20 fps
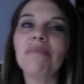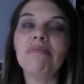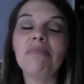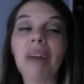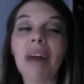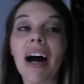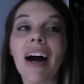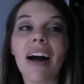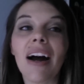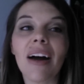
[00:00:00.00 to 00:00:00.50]

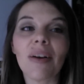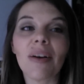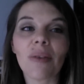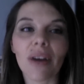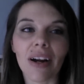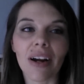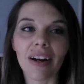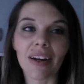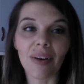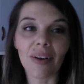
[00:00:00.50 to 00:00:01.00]
But
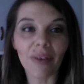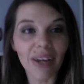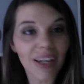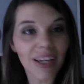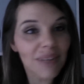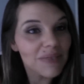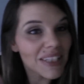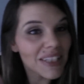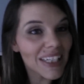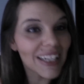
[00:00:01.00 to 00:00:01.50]
we're going
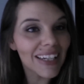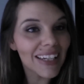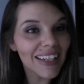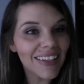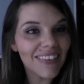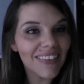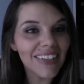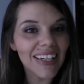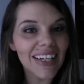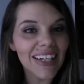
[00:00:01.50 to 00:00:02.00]
up to get
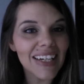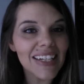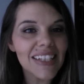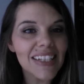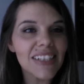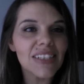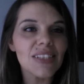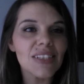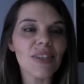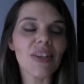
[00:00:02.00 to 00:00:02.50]
Olivia,
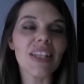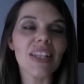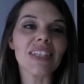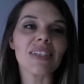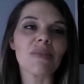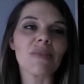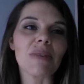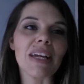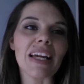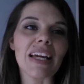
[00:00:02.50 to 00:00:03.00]
so this
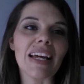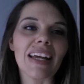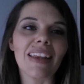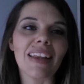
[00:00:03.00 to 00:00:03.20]
will be